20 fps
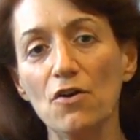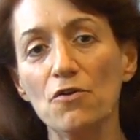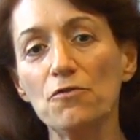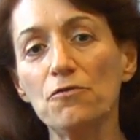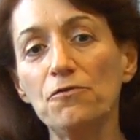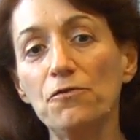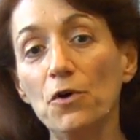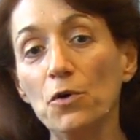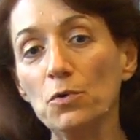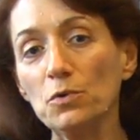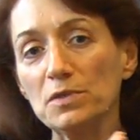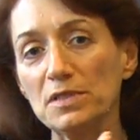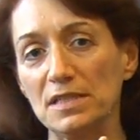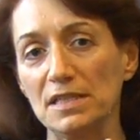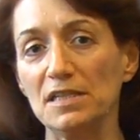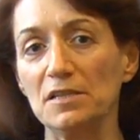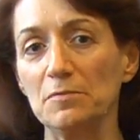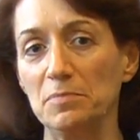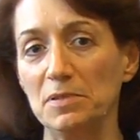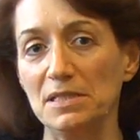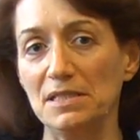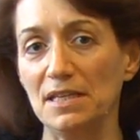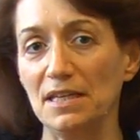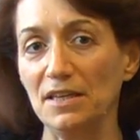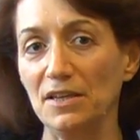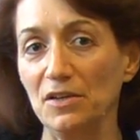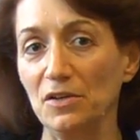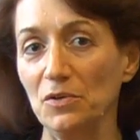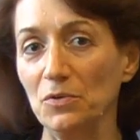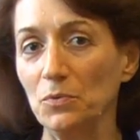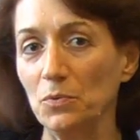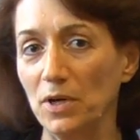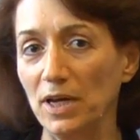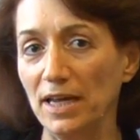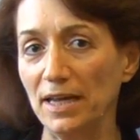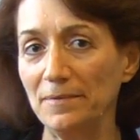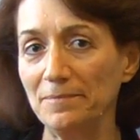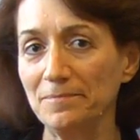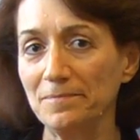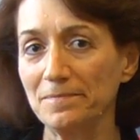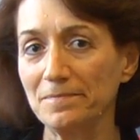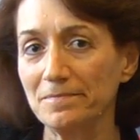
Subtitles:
folds in a particular way.